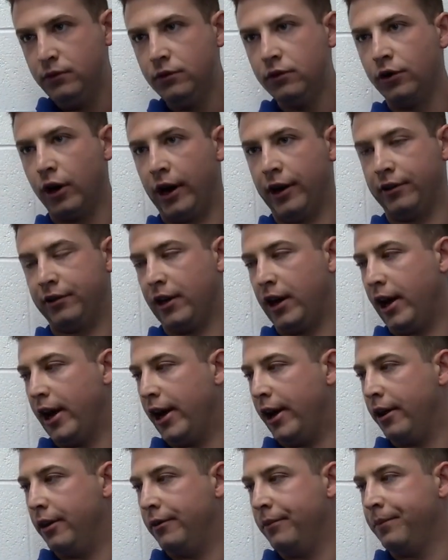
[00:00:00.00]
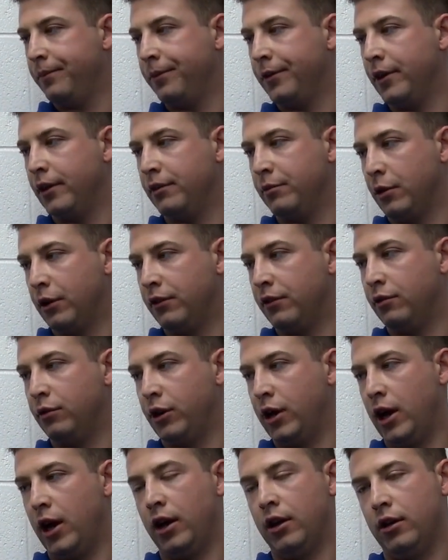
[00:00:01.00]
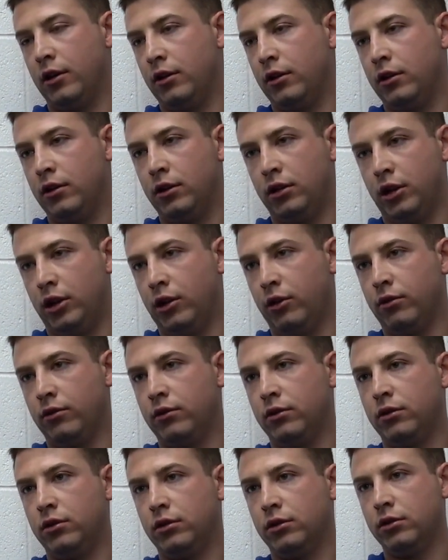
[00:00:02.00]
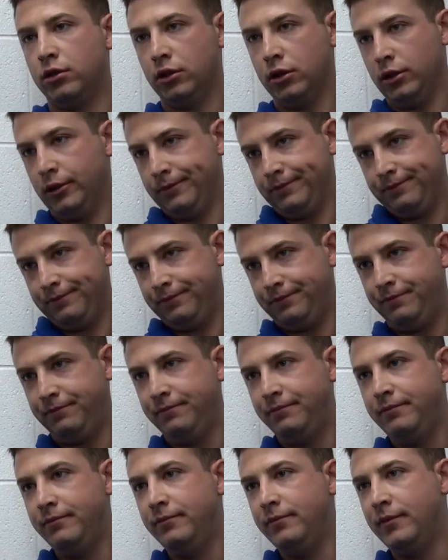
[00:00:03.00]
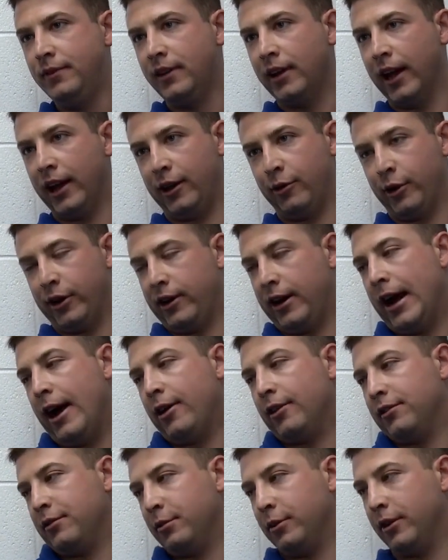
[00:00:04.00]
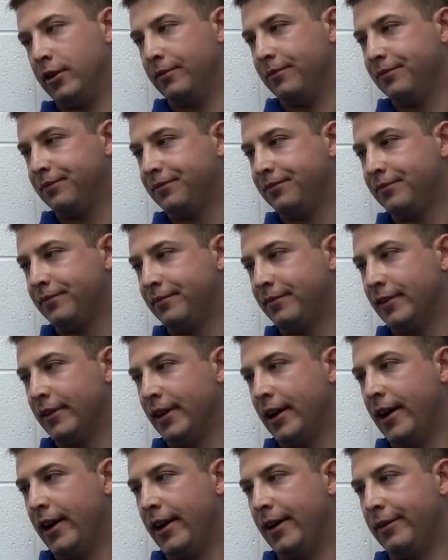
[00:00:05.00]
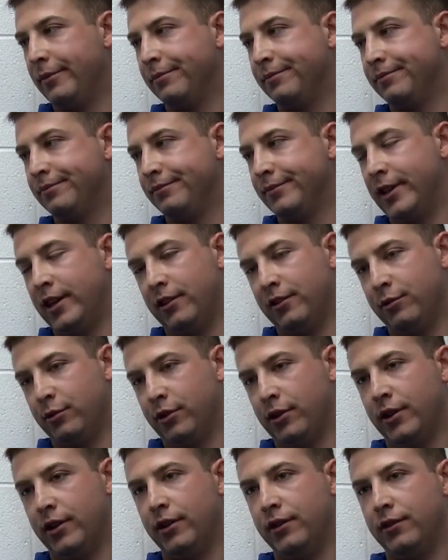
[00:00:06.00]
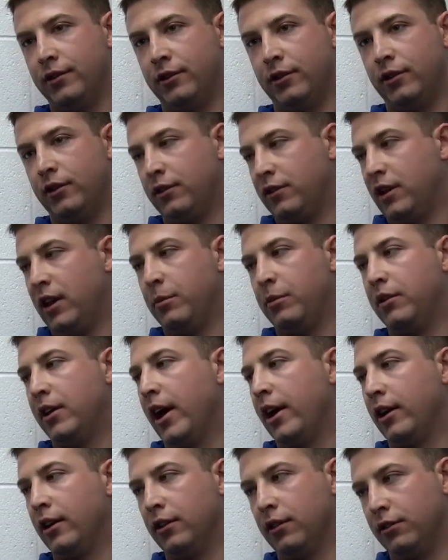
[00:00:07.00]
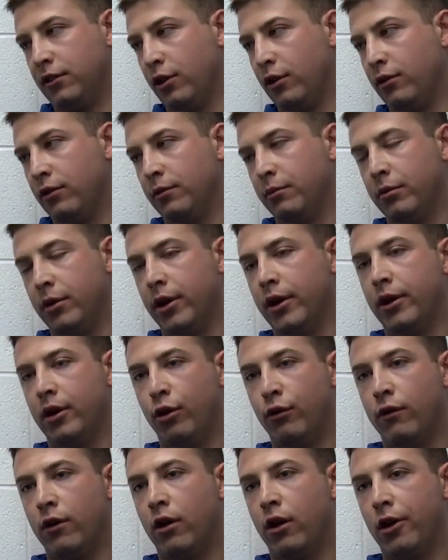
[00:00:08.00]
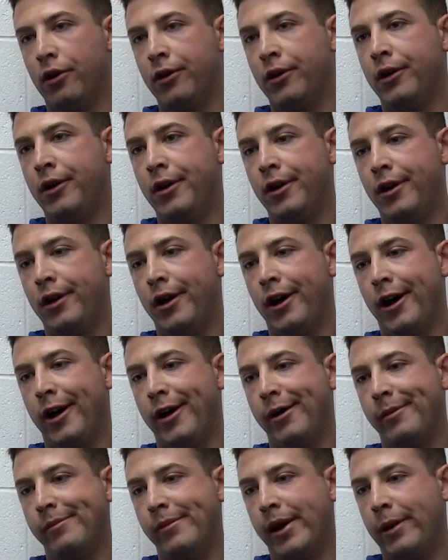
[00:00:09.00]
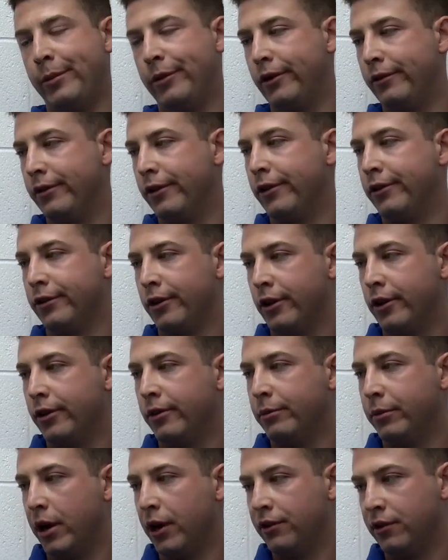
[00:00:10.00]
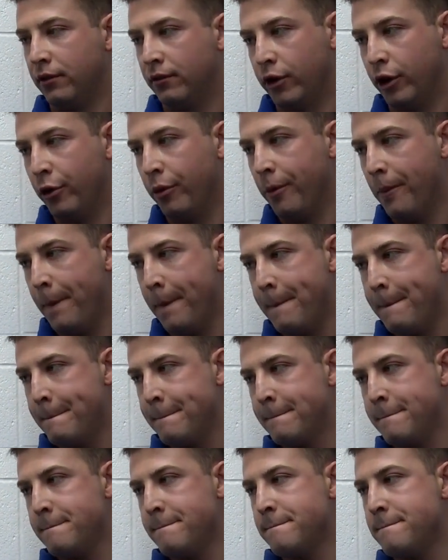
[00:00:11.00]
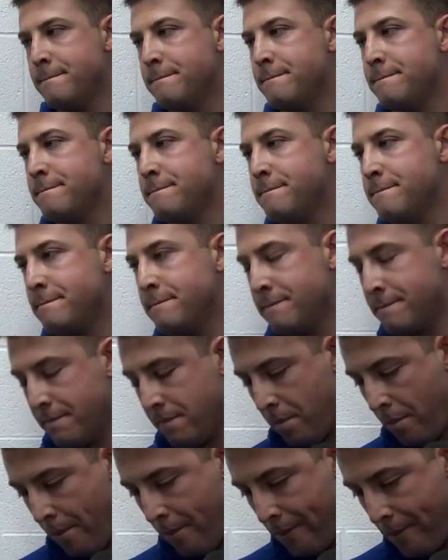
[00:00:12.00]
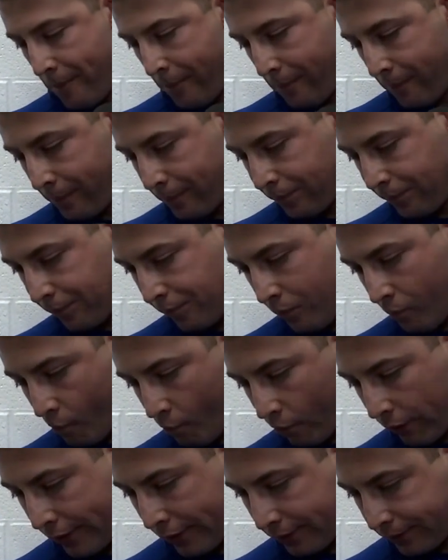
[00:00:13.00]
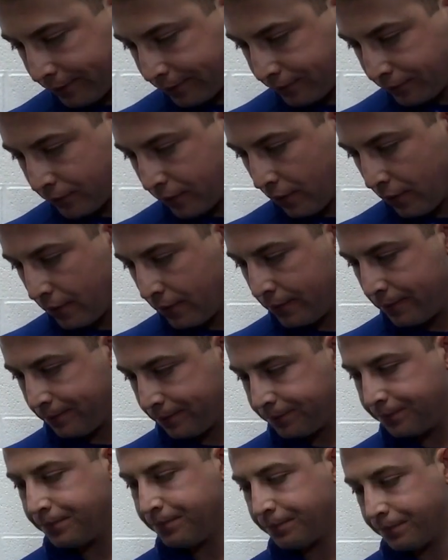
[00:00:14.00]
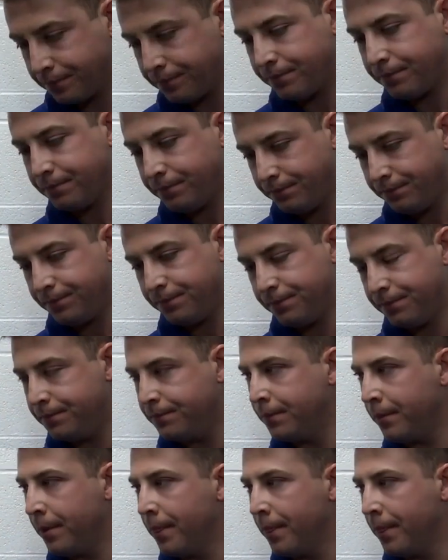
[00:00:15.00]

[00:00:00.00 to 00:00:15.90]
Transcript: trying to stay ahead as much as we can and, you know, get quick routes, but um, it is what it is, and you just keep attacking the zone. But overall, I'm um, happy to finish on a positive note. When you do have, nearly 50 pitches through two, um, are you